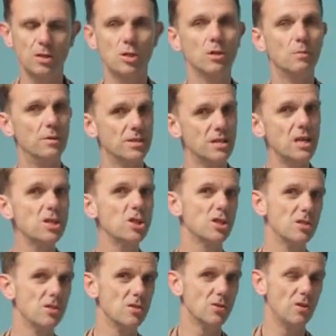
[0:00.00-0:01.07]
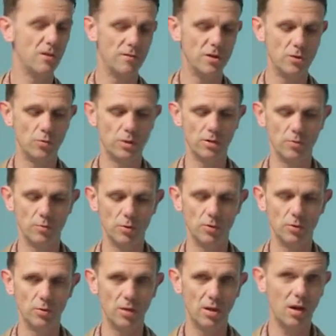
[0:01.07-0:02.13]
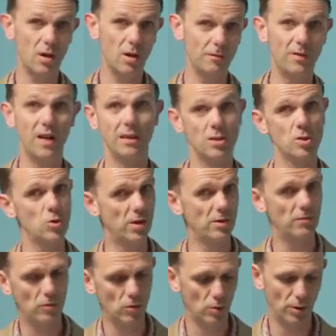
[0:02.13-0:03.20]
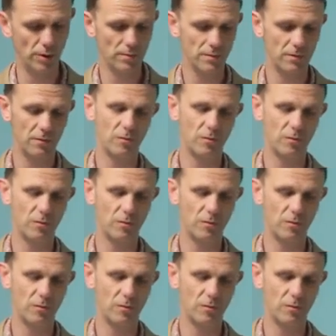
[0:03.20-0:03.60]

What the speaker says: interpretations of this written rule are fairly straightforward.